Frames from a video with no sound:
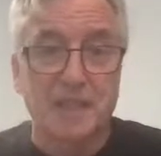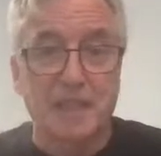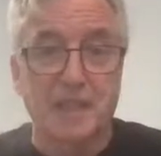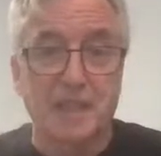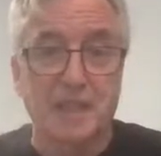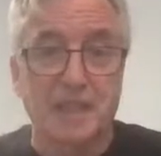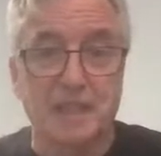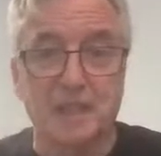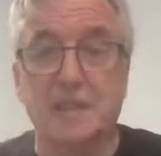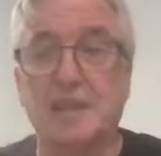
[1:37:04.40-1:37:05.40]

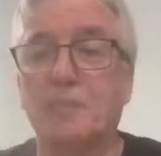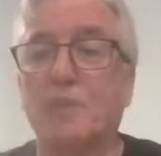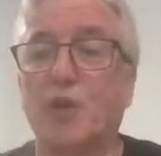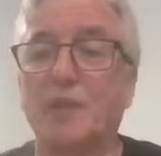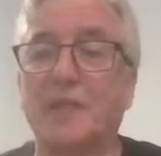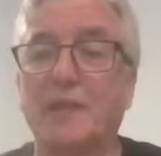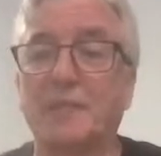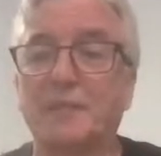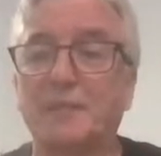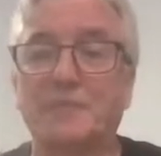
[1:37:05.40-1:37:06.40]
and keep modelling.
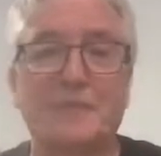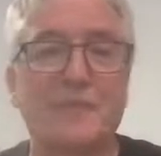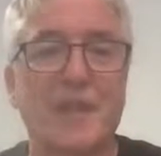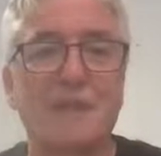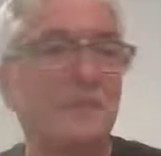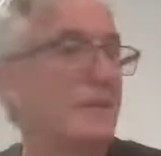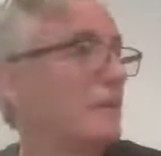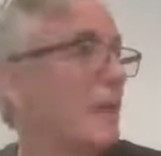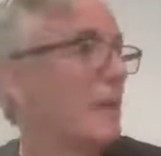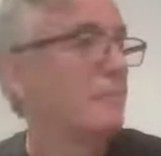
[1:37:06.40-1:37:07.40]

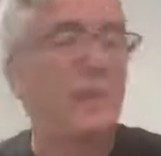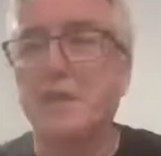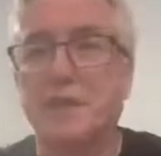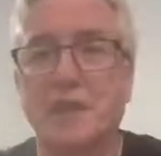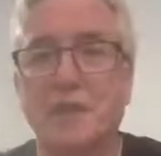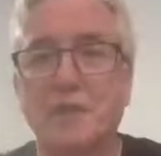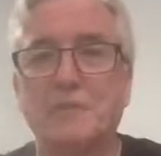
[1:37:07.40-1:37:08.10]
Bye for now.